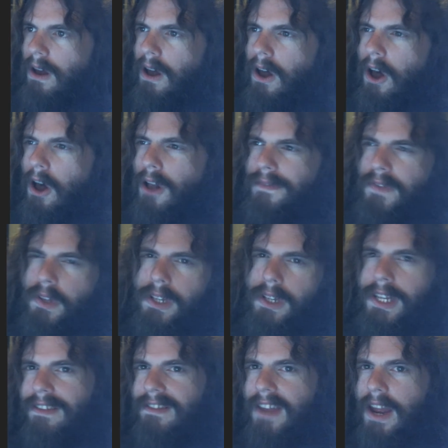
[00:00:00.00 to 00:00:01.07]
All of the
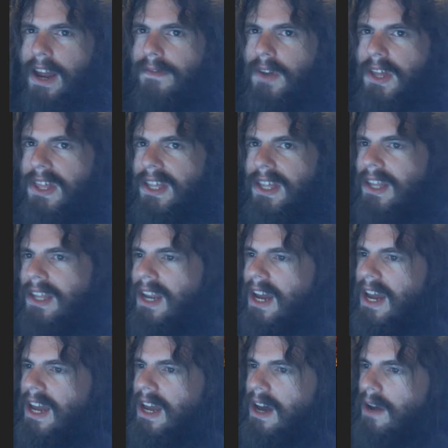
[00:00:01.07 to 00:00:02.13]
links to everything that
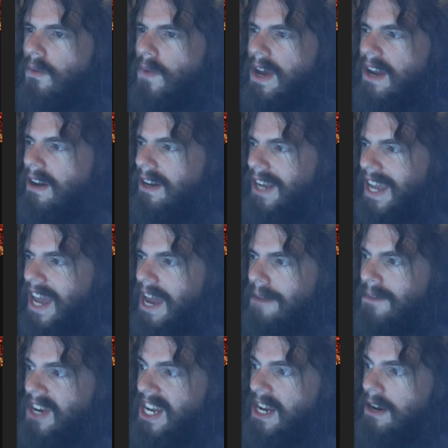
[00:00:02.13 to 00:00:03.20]
I uh, read on
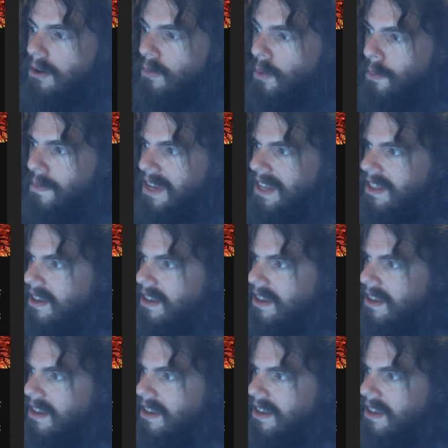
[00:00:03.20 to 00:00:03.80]
camera here will be in the